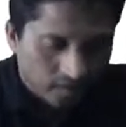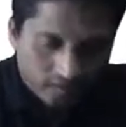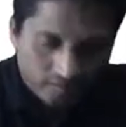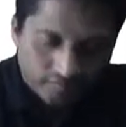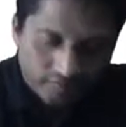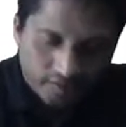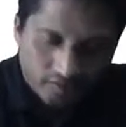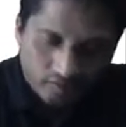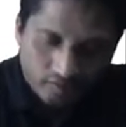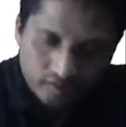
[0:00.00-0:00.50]

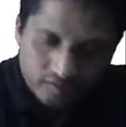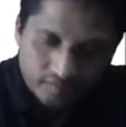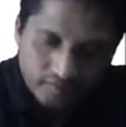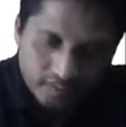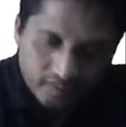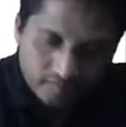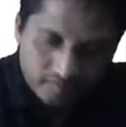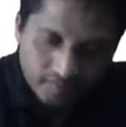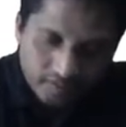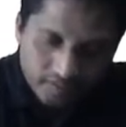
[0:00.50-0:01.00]
If I cross
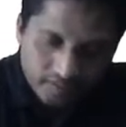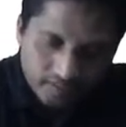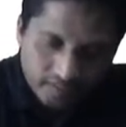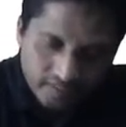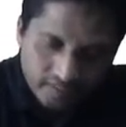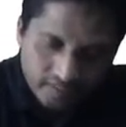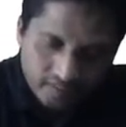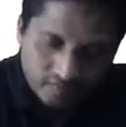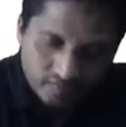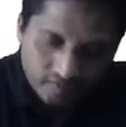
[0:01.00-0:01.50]
multiply, I
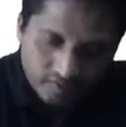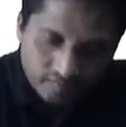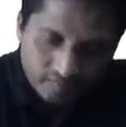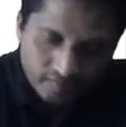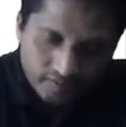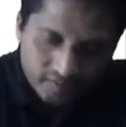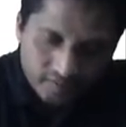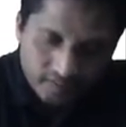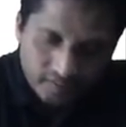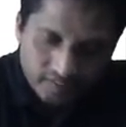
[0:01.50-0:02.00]
get 1
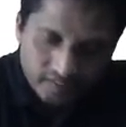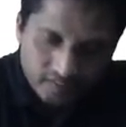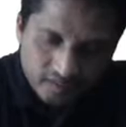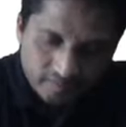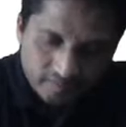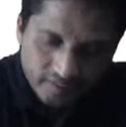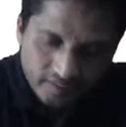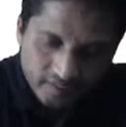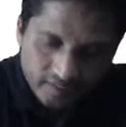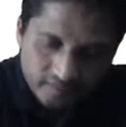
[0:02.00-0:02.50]
plus x
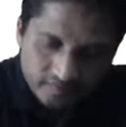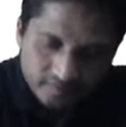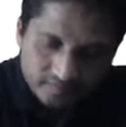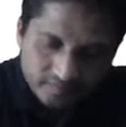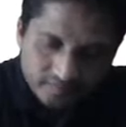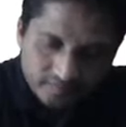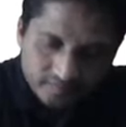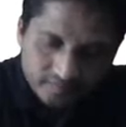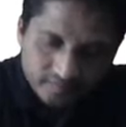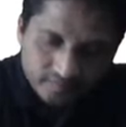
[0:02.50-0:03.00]
square
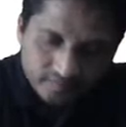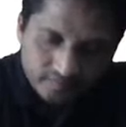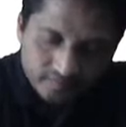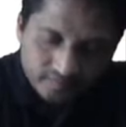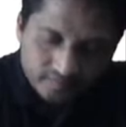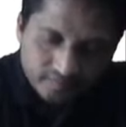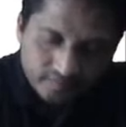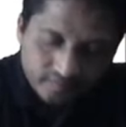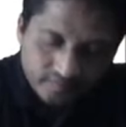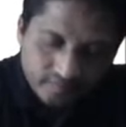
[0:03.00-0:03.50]

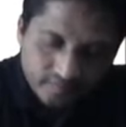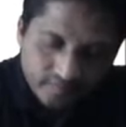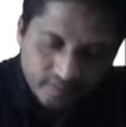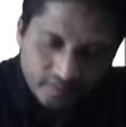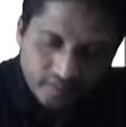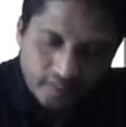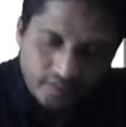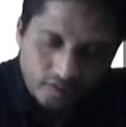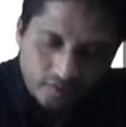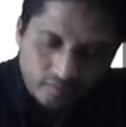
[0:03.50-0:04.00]

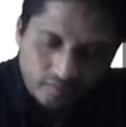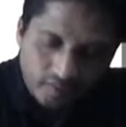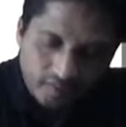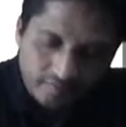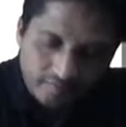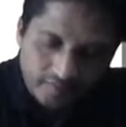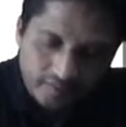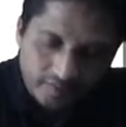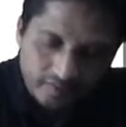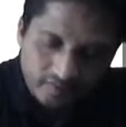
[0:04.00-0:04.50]
to
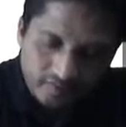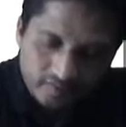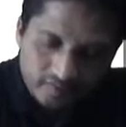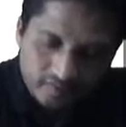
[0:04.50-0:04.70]
y1